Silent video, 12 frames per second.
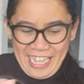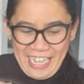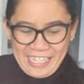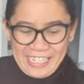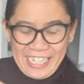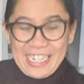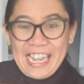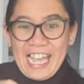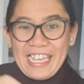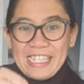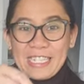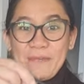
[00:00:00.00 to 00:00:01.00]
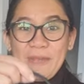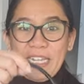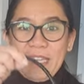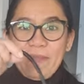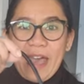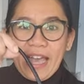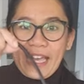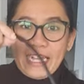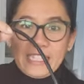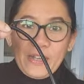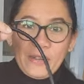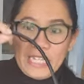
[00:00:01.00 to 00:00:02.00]
It's a nice mini bag. I
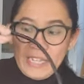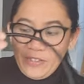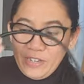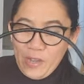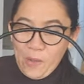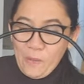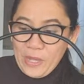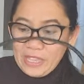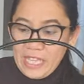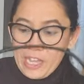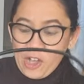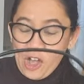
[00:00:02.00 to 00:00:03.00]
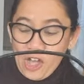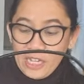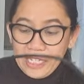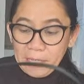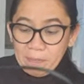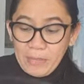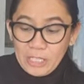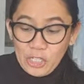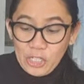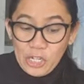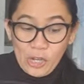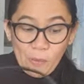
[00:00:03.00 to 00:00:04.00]
don't even know what they call it, but
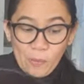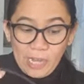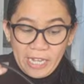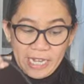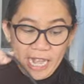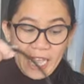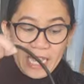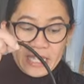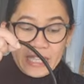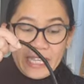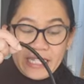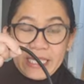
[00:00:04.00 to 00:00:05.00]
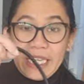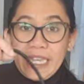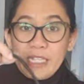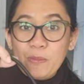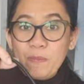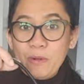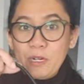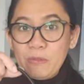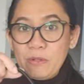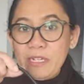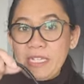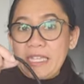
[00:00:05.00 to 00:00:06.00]
you know what? This is
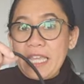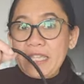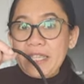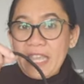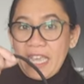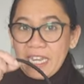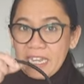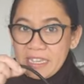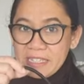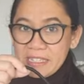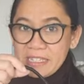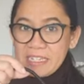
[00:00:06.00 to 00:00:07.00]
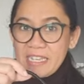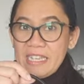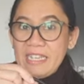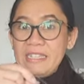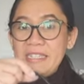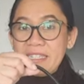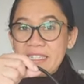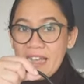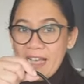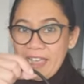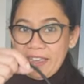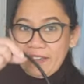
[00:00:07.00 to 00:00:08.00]
Burberry's latest
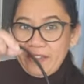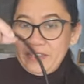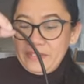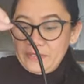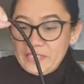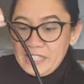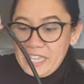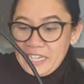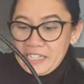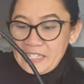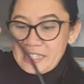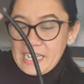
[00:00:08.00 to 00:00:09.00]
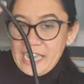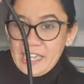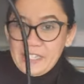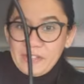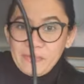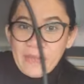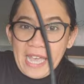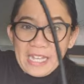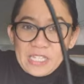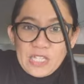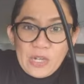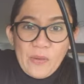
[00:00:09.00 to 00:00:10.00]
style, latest style of bag.
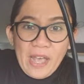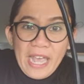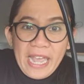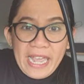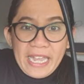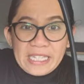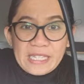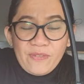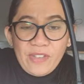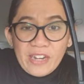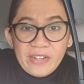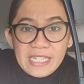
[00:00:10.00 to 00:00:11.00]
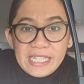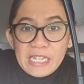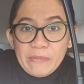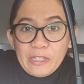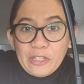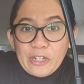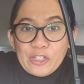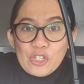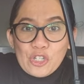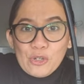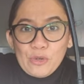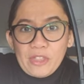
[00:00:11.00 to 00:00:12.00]
So it's very similar
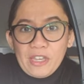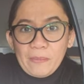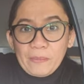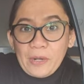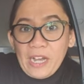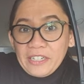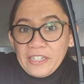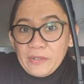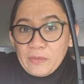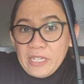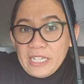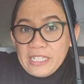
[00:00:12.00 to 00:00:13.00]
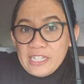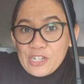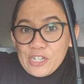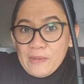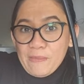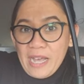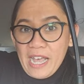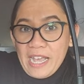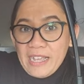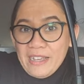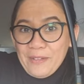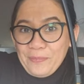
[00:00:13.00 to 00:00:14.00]
to the Prada re-edition bag.